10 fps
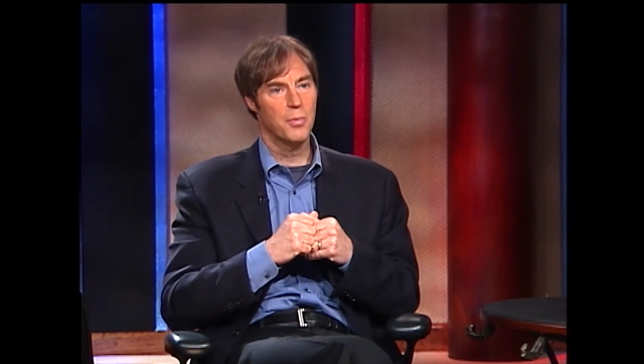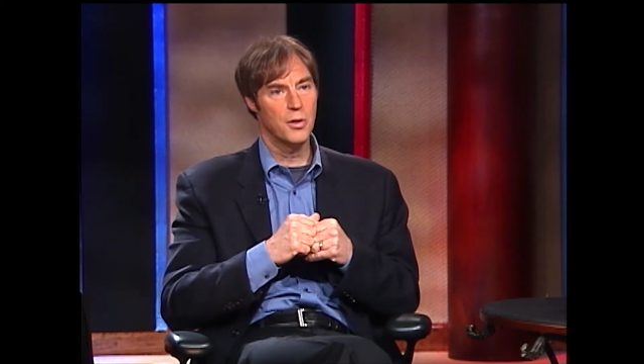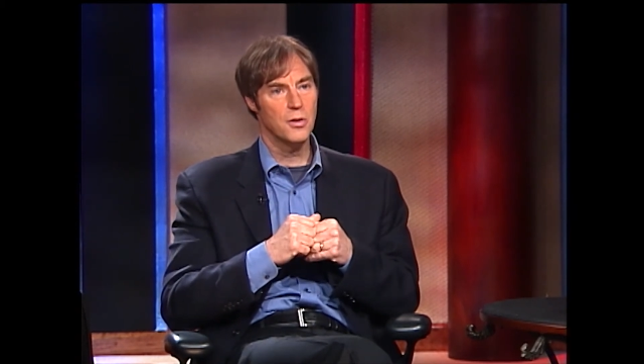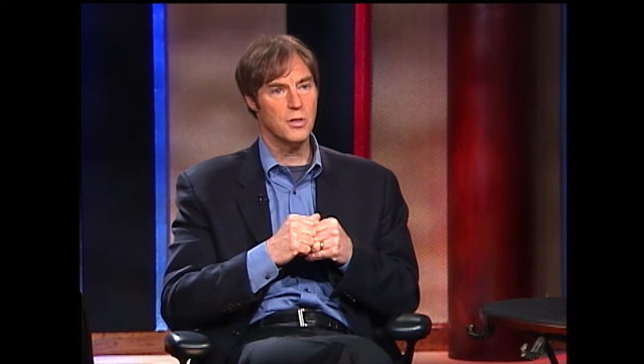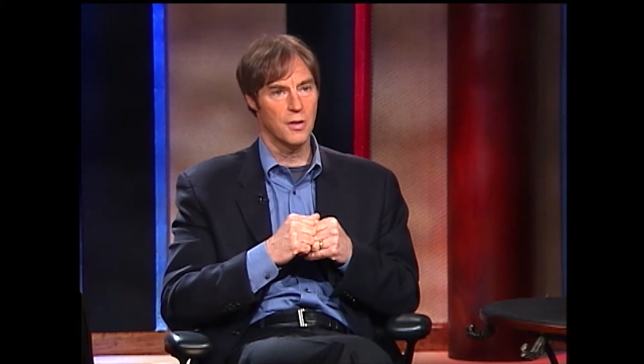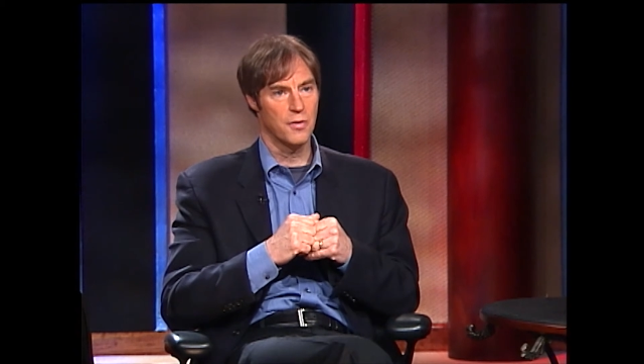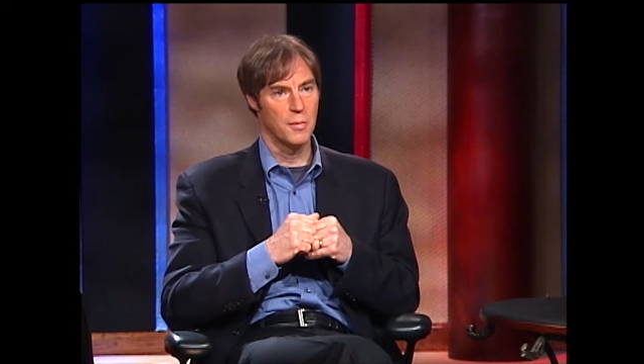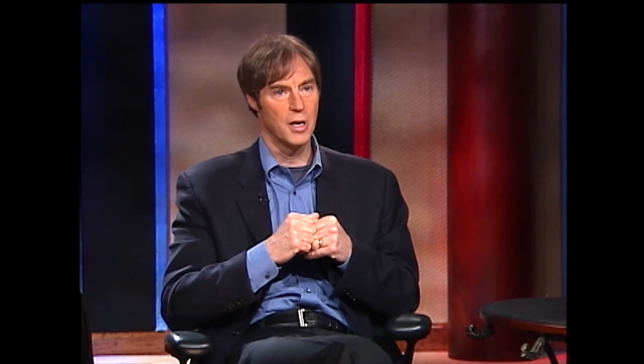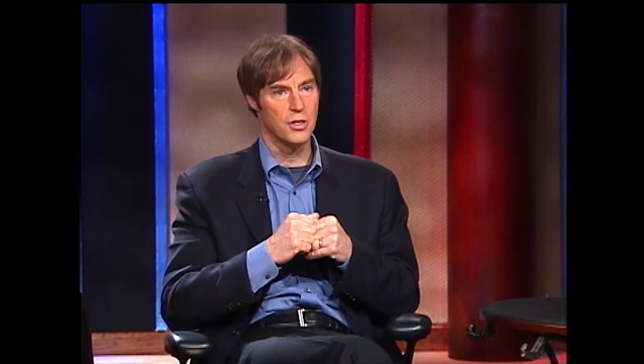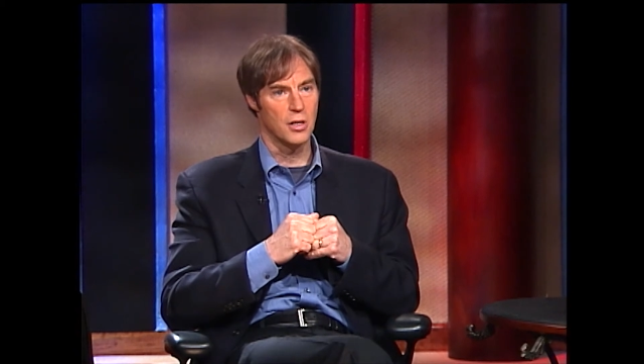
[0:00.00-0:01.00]
produce
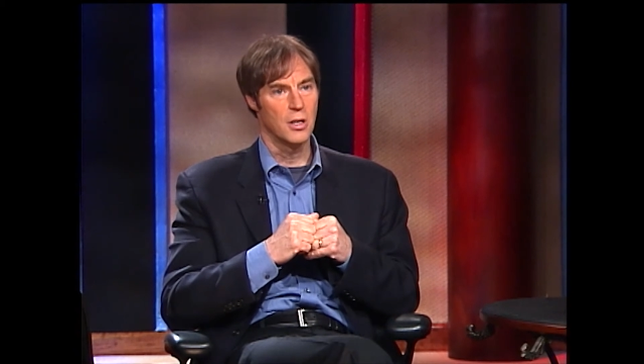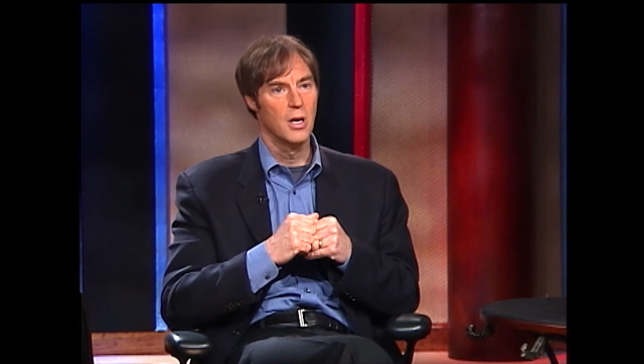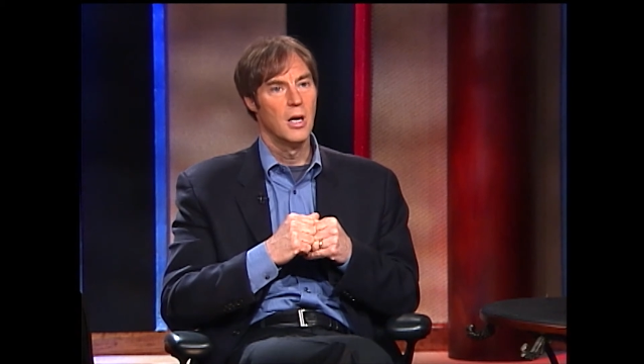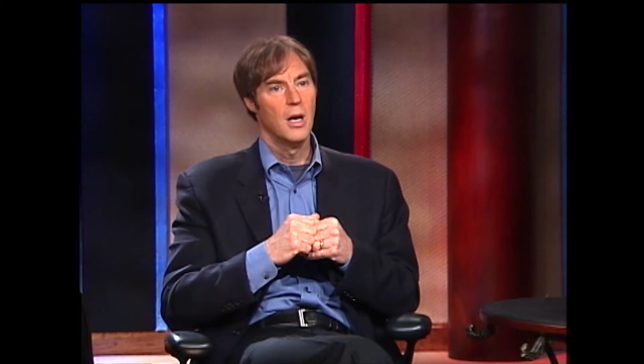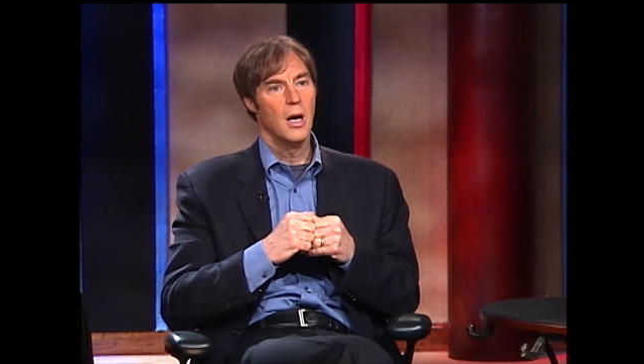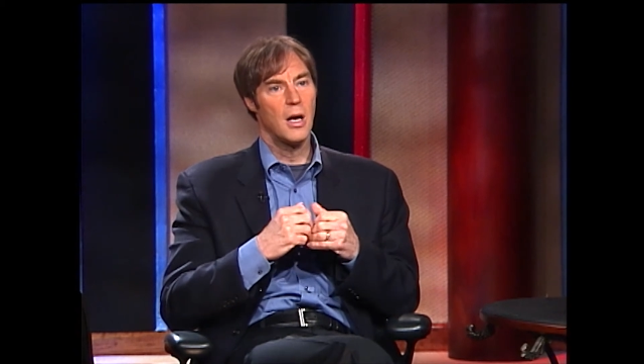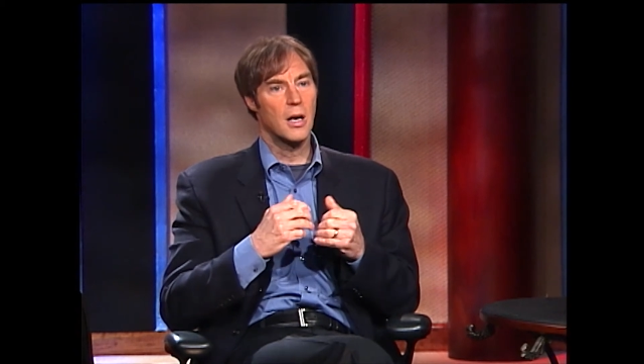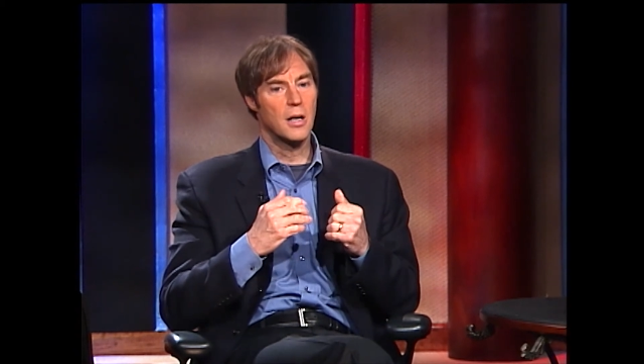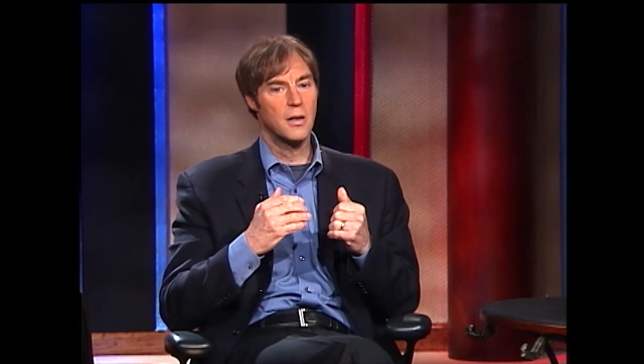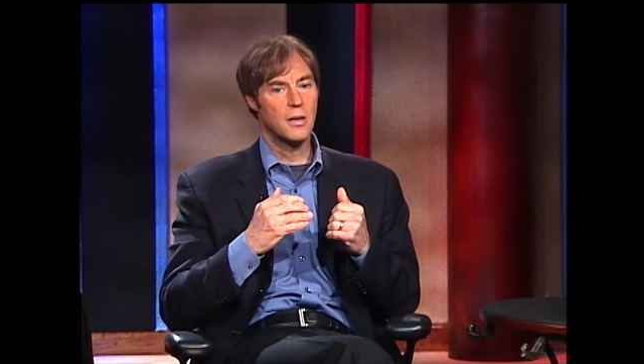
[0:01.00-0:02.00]
information.
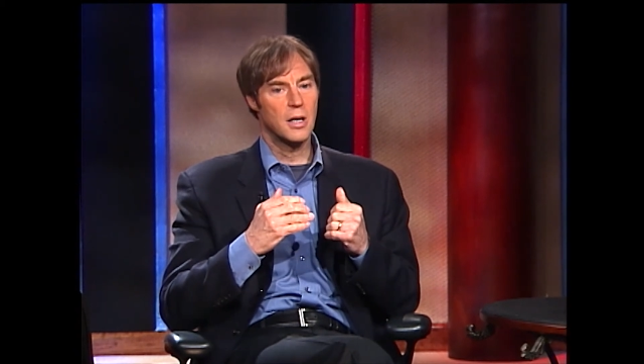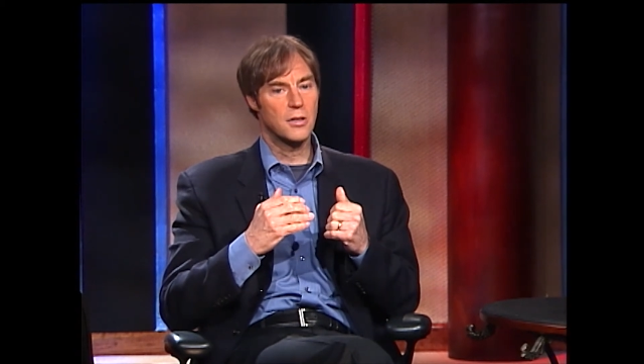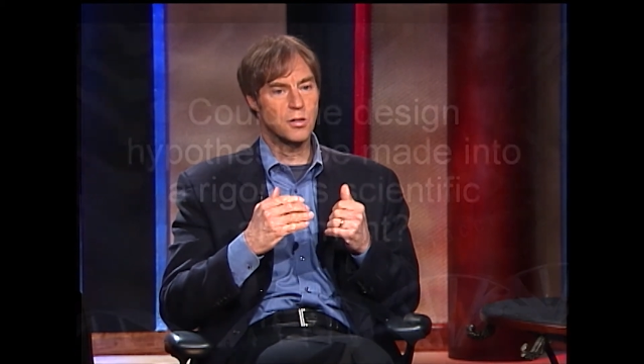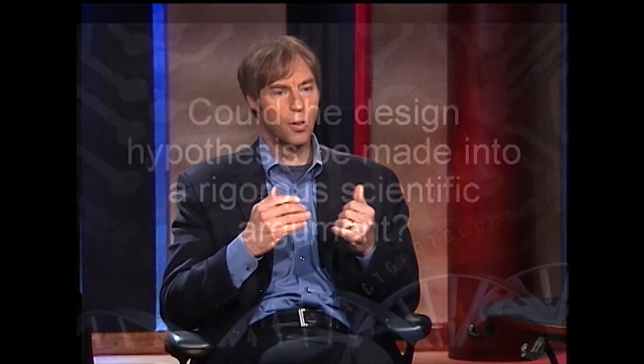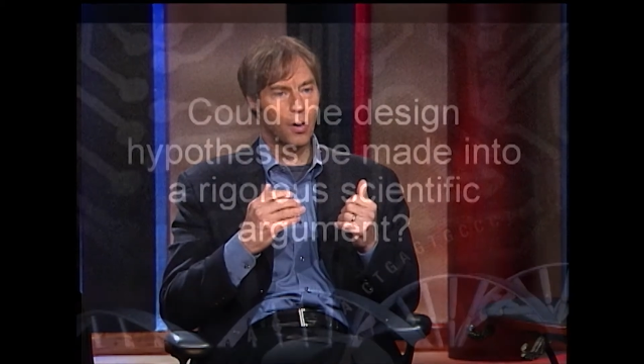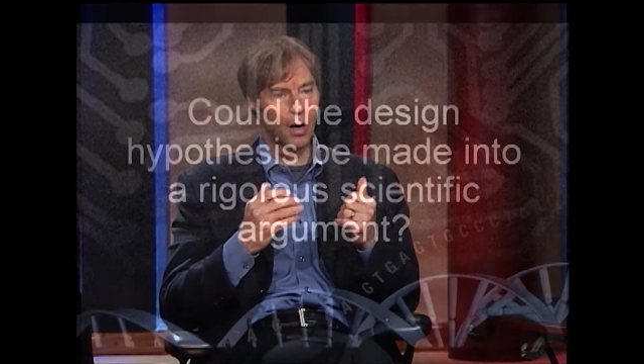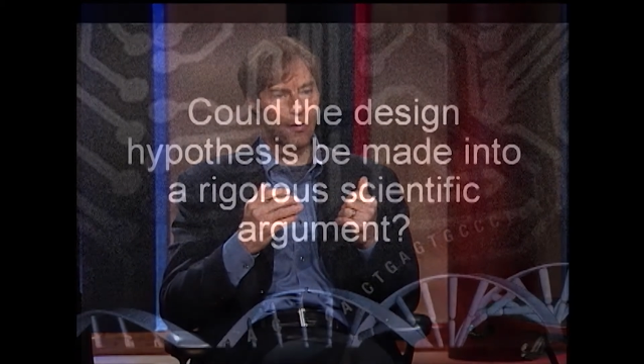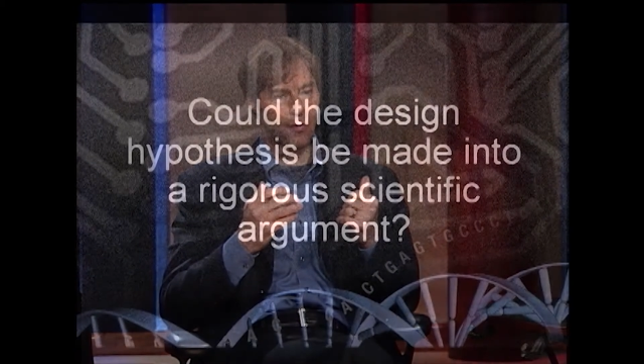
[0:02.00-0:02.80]
And, and so uh,